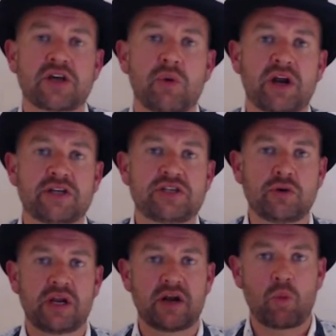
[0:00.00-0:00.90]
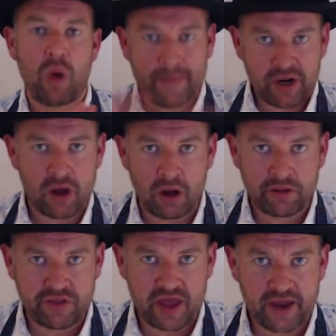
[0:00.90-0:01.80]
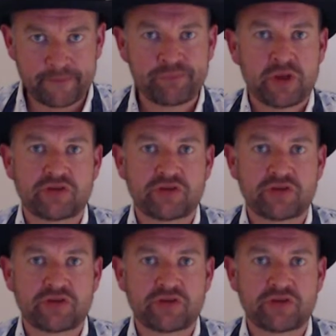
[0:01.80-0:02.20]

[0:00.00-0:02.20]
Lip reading: So we're going to do a little webinar thing.